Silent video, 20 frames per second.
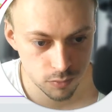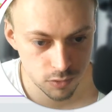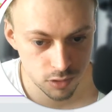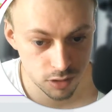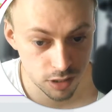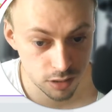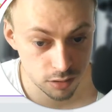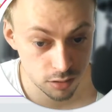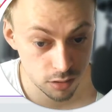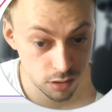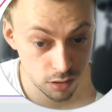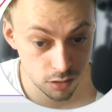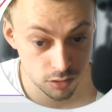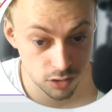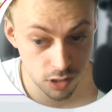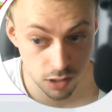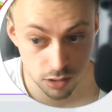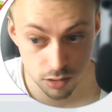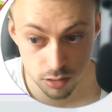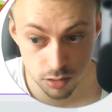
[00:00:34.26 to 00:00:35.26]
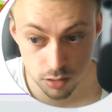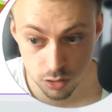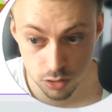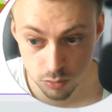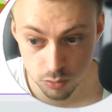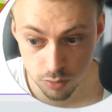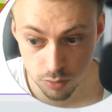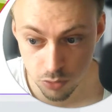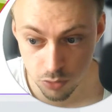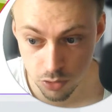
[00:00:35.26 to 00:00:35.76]
like exactly
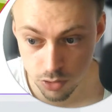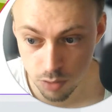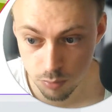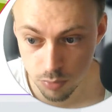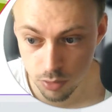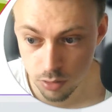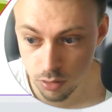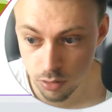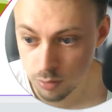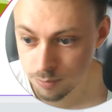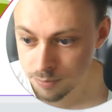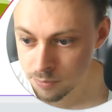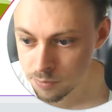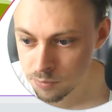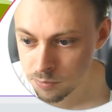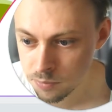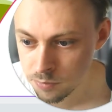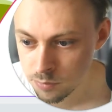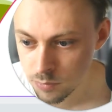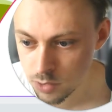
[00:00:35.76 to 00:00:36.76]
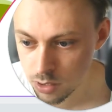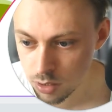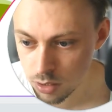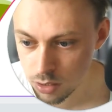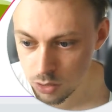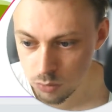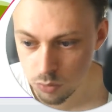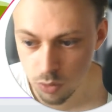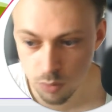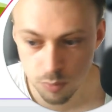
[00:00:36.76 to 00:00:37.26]
this one. For example,
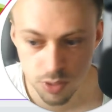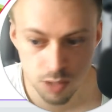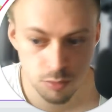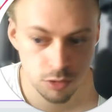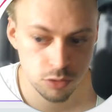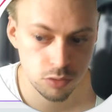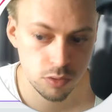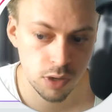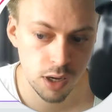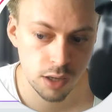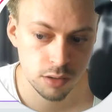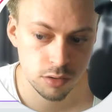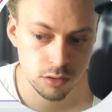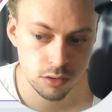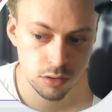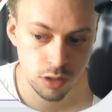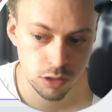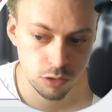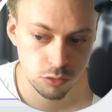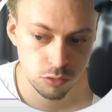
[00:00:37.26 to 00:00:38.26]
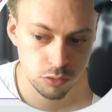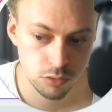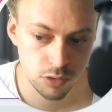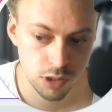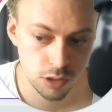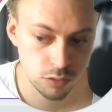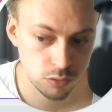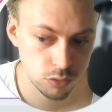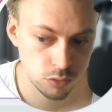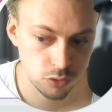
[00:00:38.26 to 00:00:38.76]
you won't be able to add
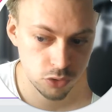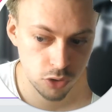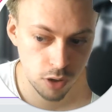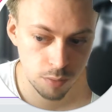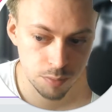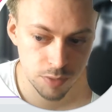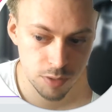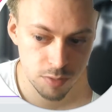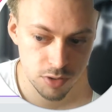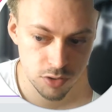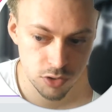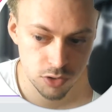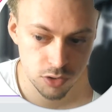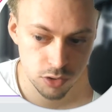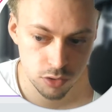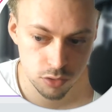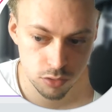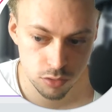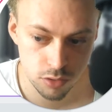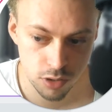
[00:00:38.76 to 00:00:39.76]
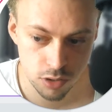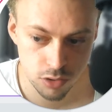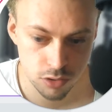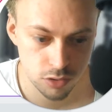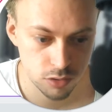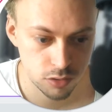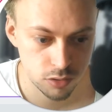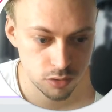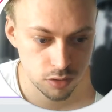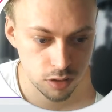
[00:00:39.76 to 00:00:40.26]
like to drop images into
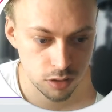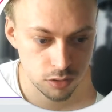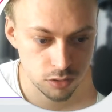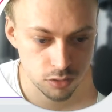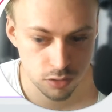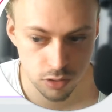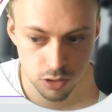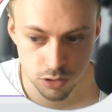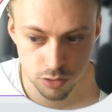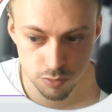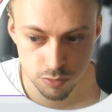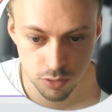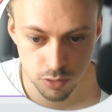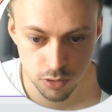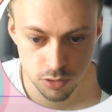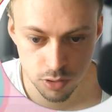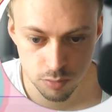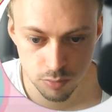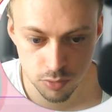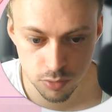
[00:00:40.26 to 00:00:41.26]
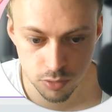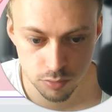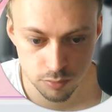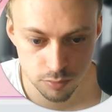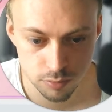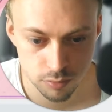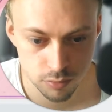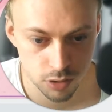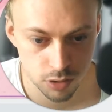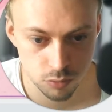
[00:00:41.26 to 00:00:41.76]
this illustration, for example.
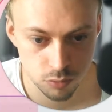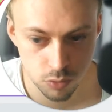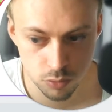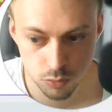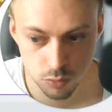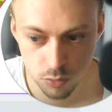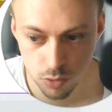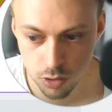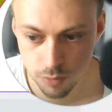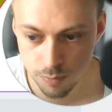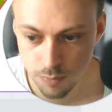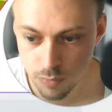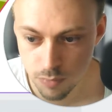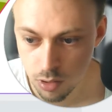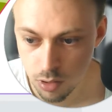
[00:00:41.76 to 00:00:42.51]
It won't work.